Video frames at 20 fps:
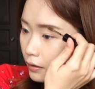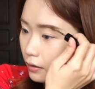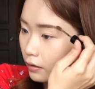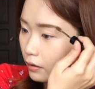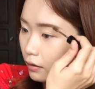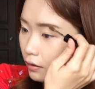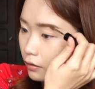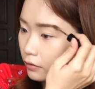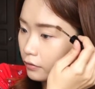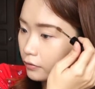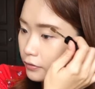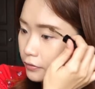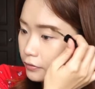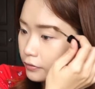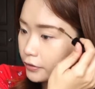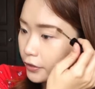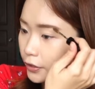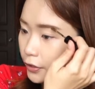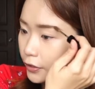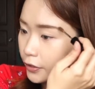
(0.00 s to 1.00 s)
of
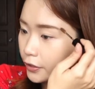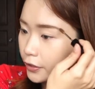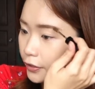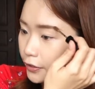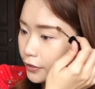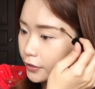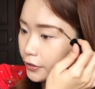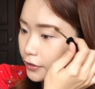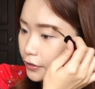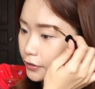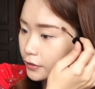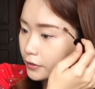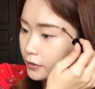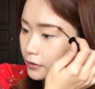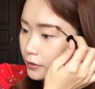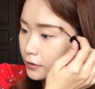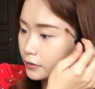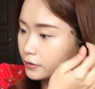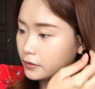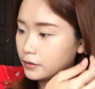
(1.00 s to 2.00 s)
your
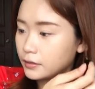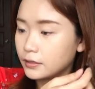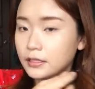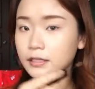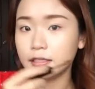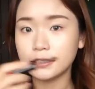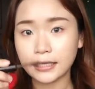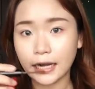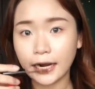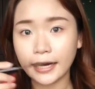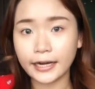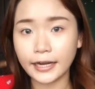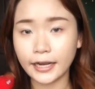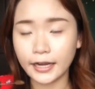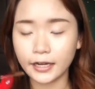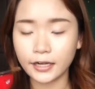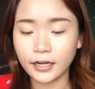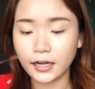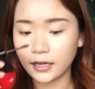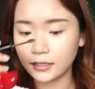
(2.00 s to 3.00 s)
dyed
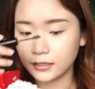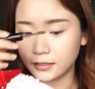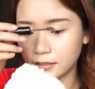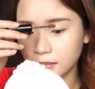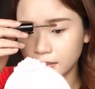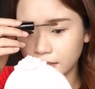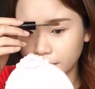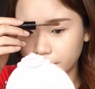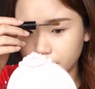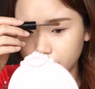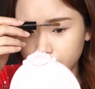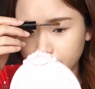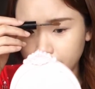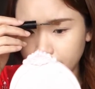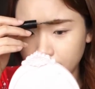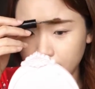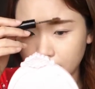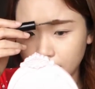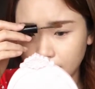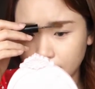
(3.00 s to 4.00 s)
hair color, it will make
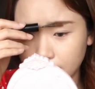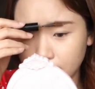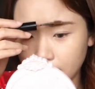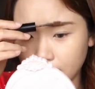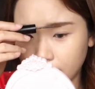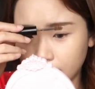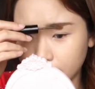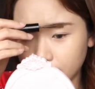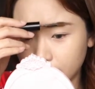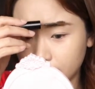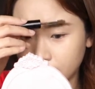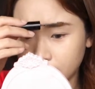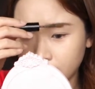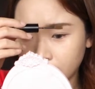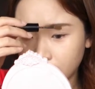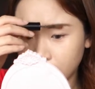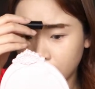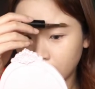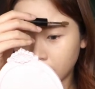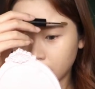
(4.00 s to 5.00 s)
the entire
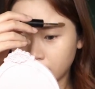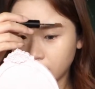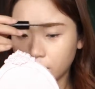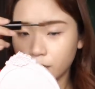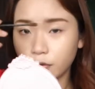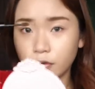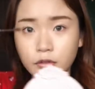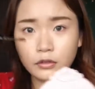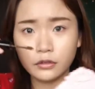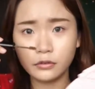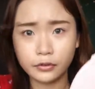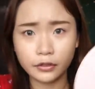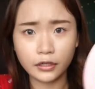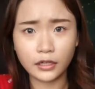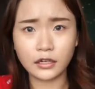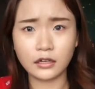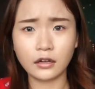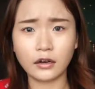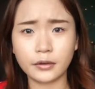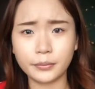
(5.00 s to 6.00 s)
look a
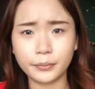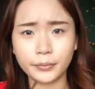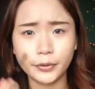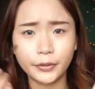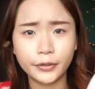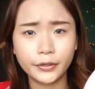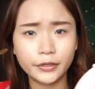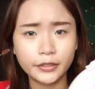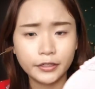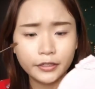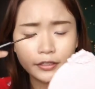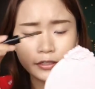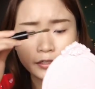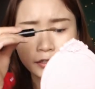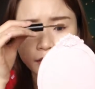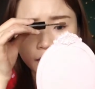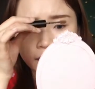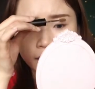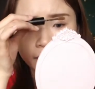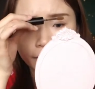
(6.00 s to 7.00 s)
lot more
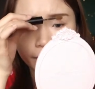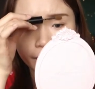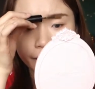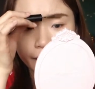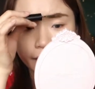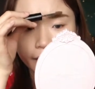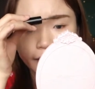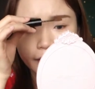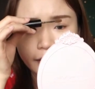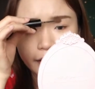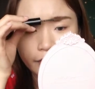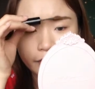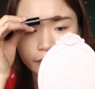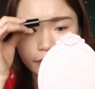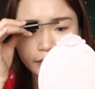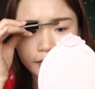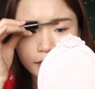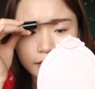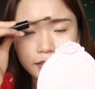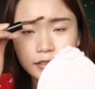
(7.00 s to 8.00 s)

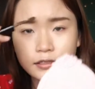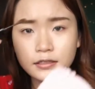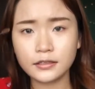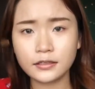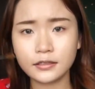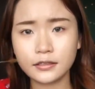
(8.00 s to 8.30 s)
even.